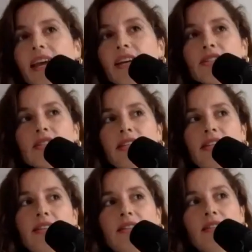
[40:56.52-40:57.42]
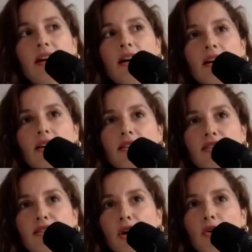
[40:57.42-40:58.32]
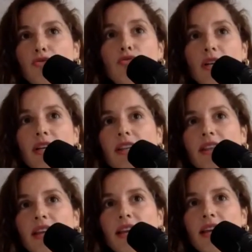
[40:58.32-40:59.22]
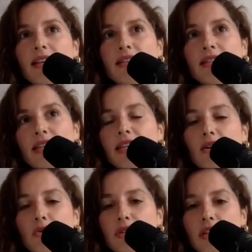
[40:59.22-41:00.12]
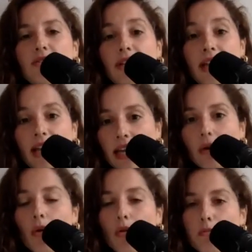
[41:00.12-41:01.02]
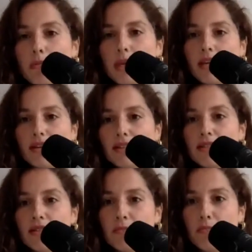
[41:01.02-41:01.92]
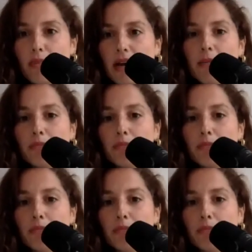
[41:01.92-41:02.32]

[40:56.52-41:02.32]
actually don't really think it's egocentric at all, because by